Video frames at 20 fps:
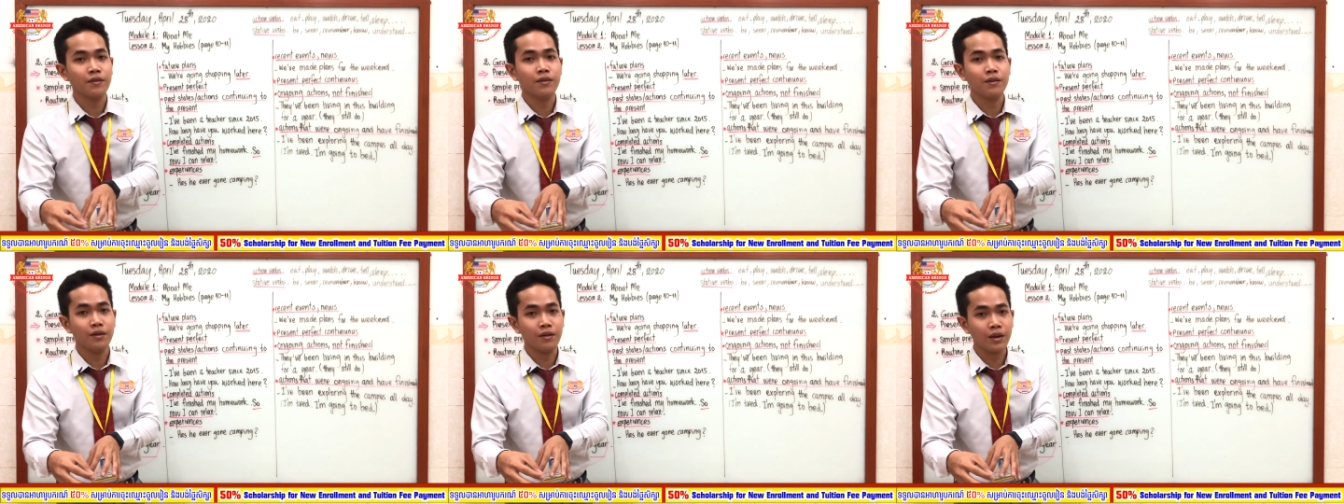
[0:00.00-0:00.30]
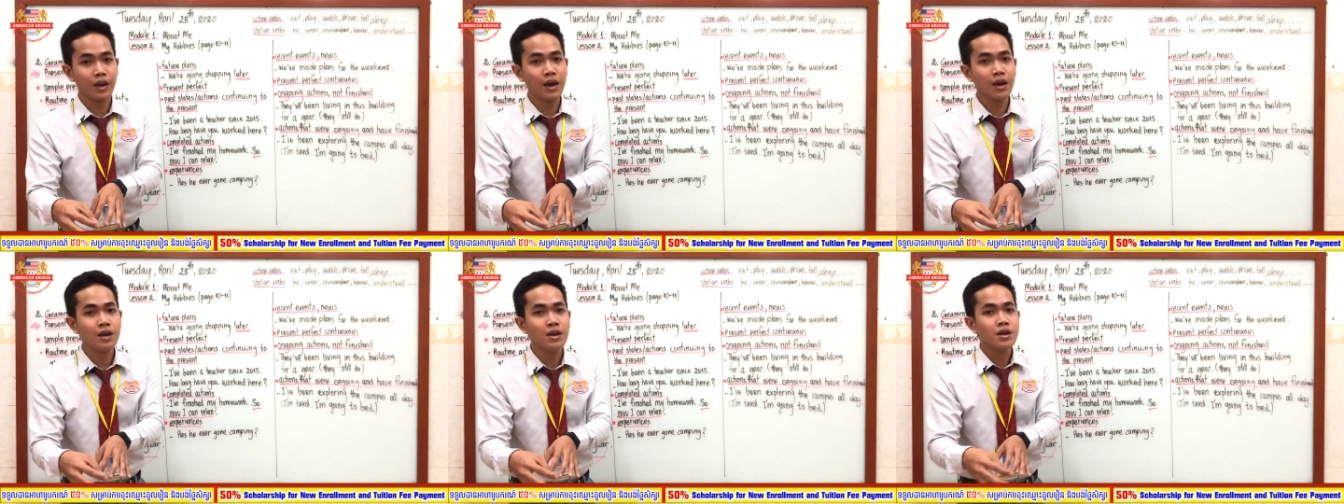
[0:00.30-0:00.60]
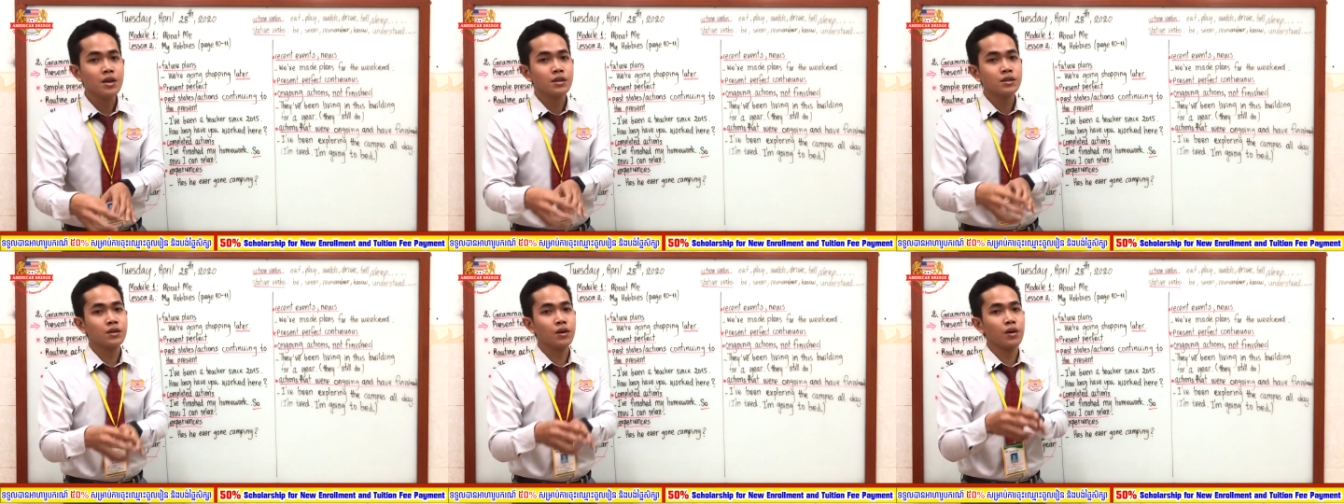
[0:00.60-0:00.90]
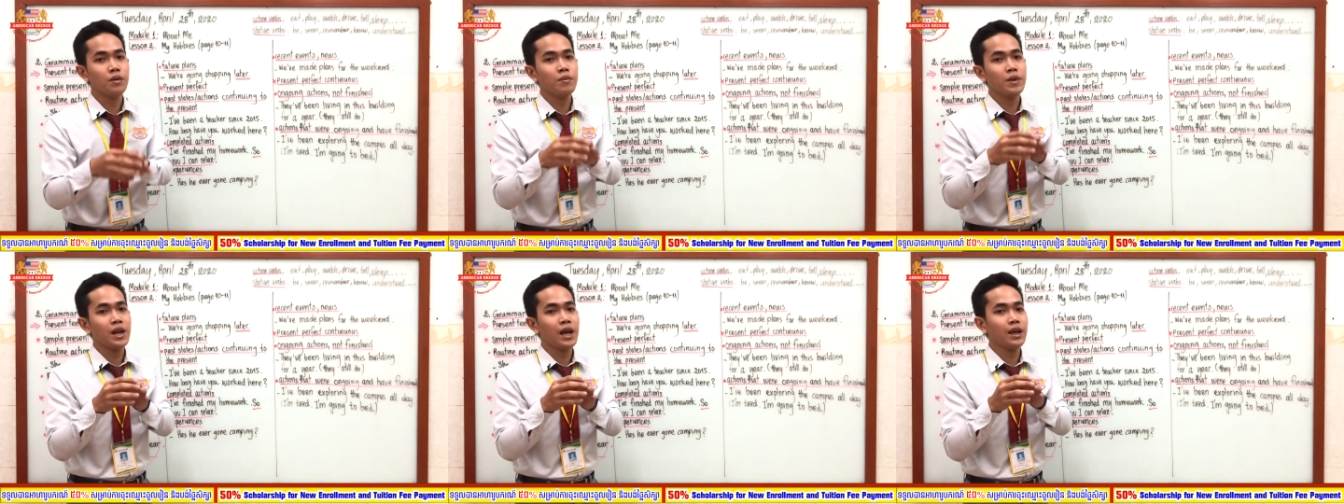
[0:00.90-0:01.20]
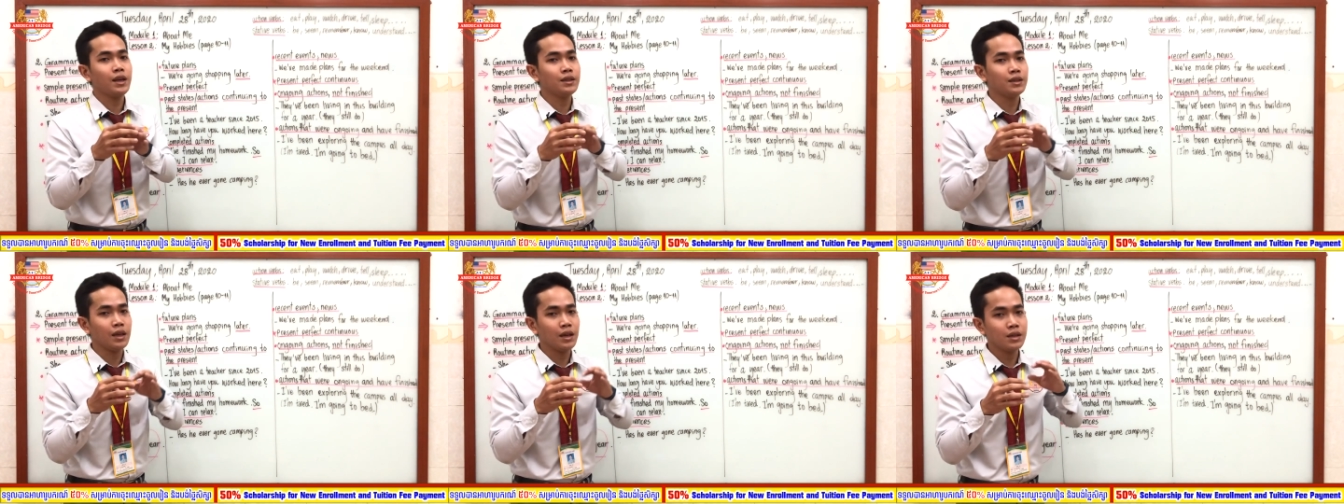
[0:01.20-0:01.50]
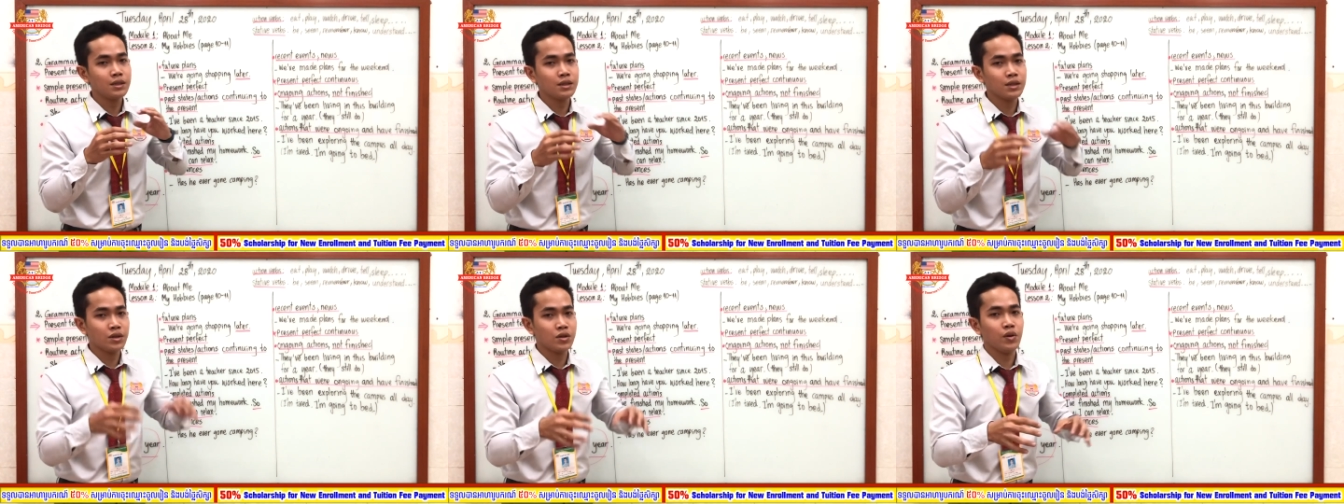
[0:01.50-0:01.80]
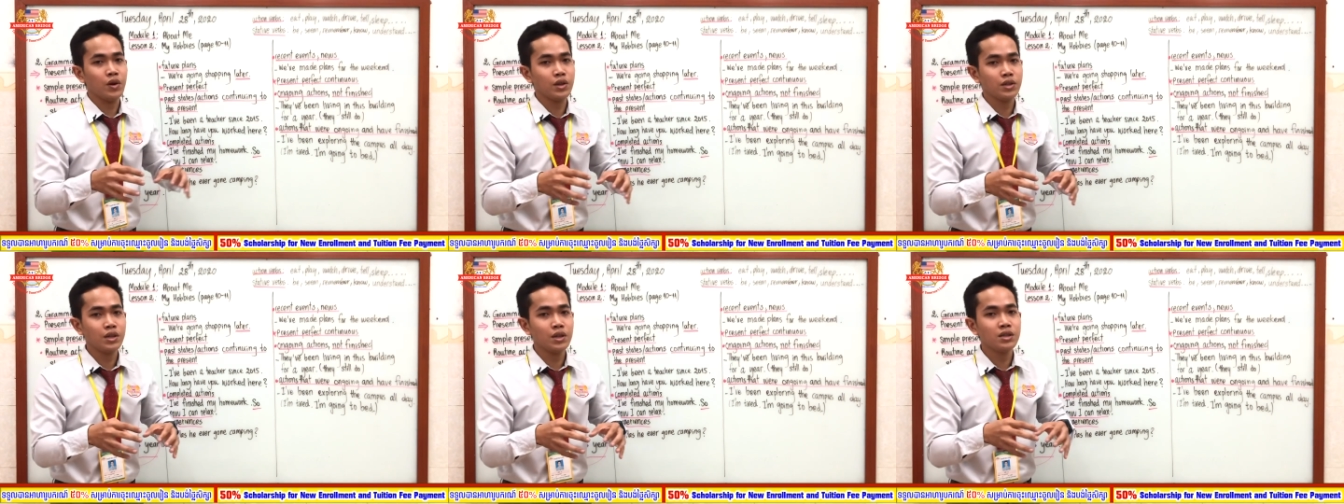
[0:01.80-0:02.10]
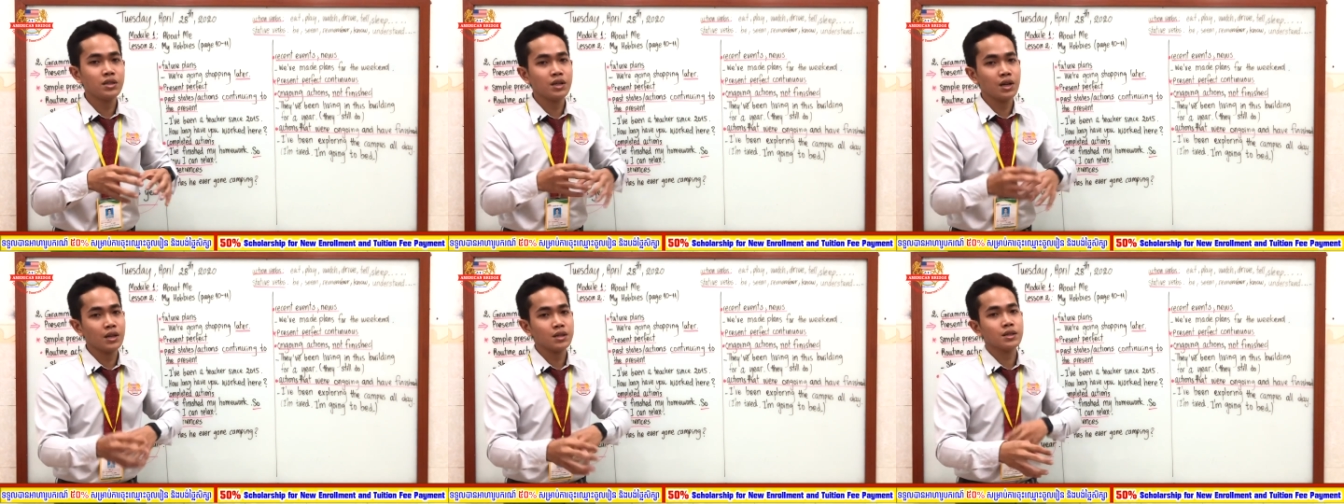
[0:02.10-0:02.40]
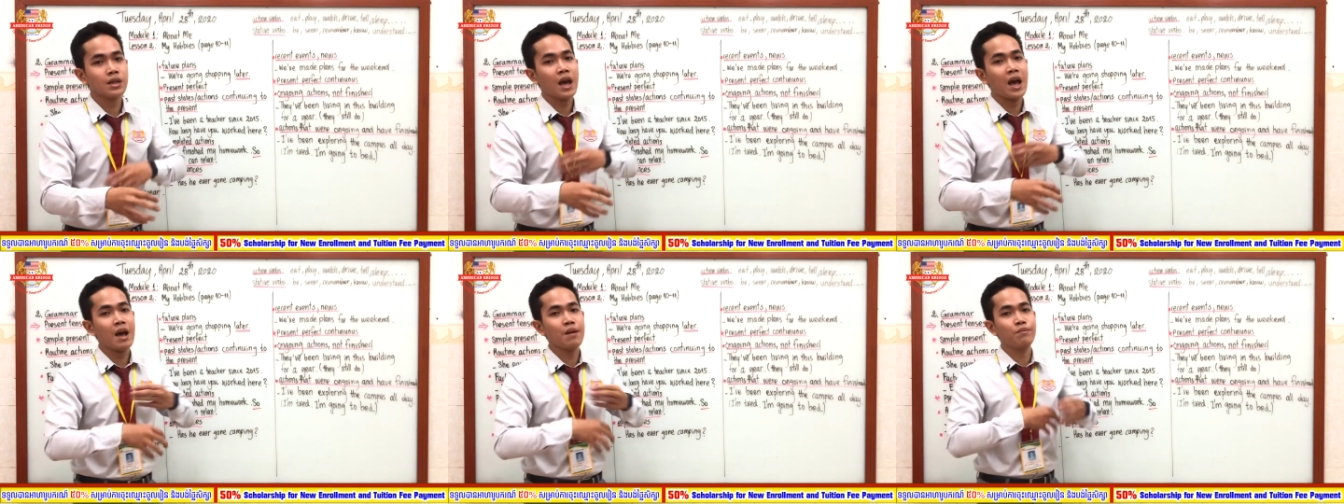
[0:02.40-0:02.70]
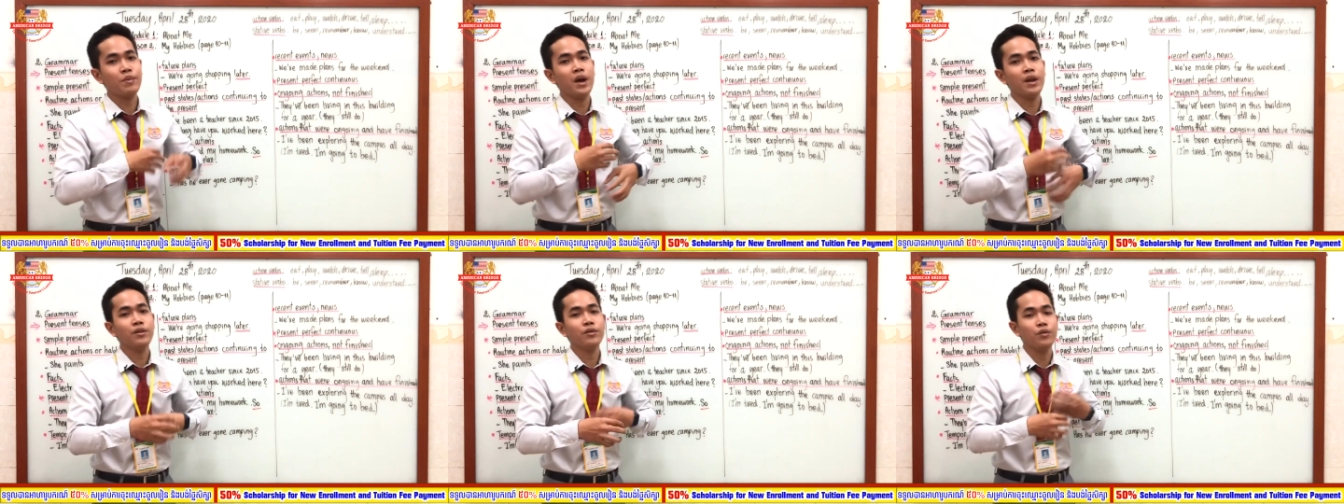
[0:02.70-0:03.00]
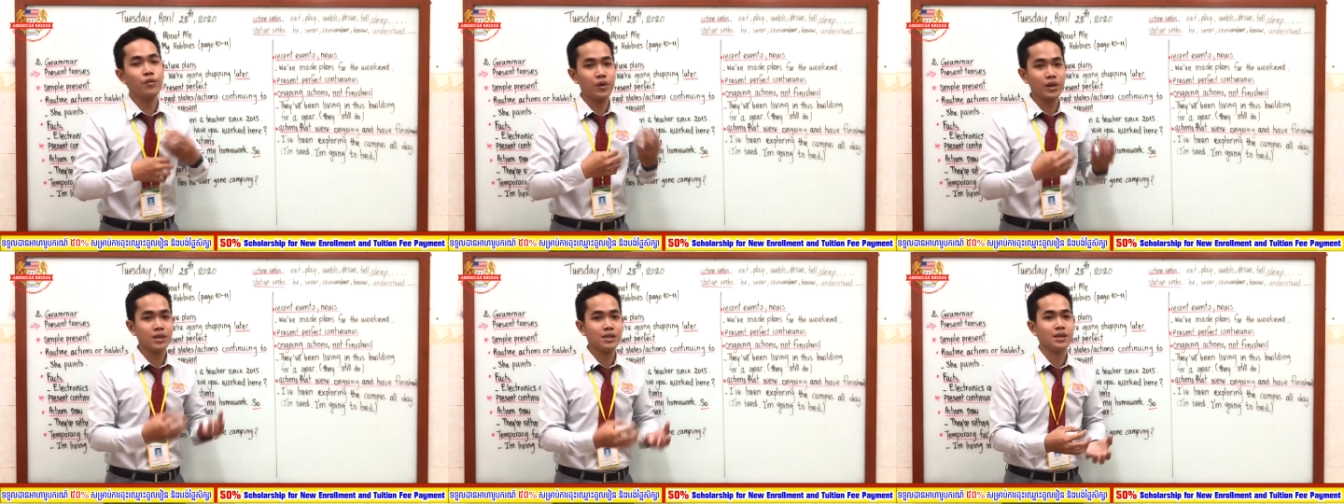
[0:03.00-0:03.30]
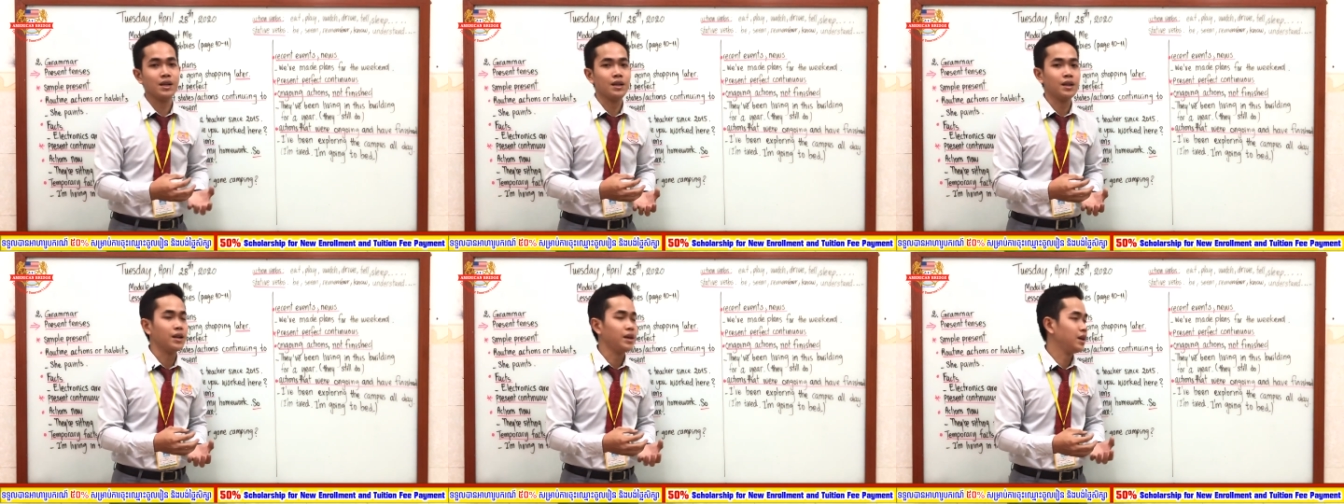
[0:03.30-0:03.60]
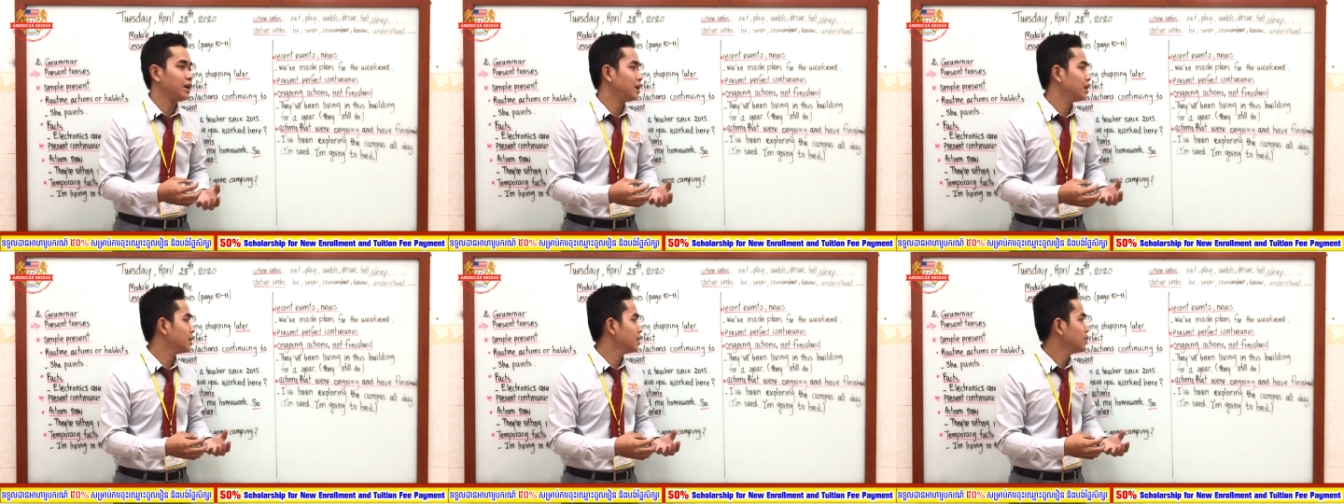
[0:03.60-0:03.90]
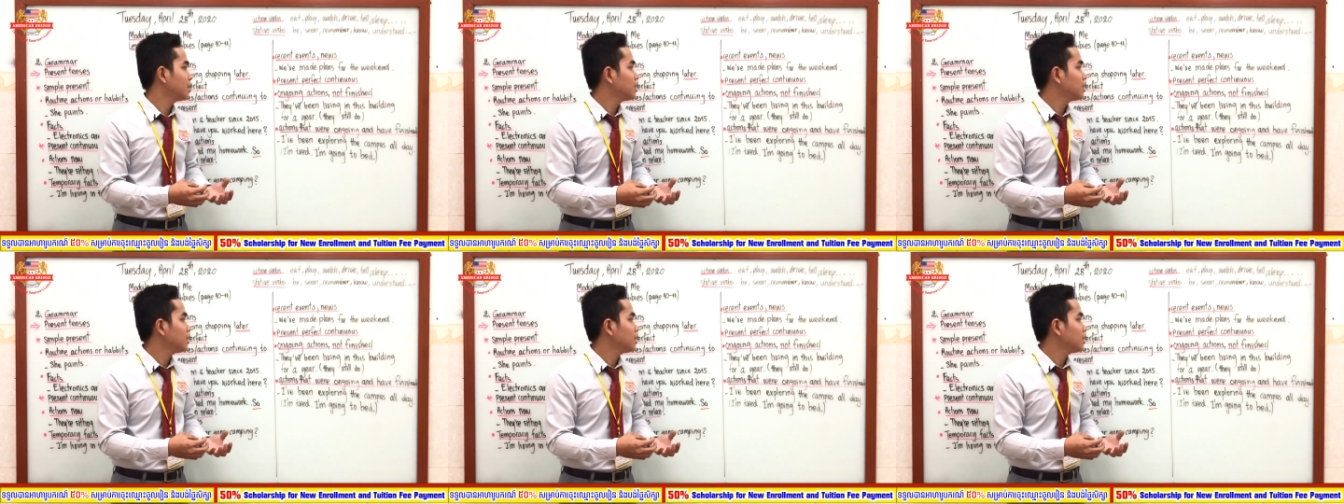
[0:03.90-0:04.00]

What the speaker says: Okay, so it means like this situation just happened recently.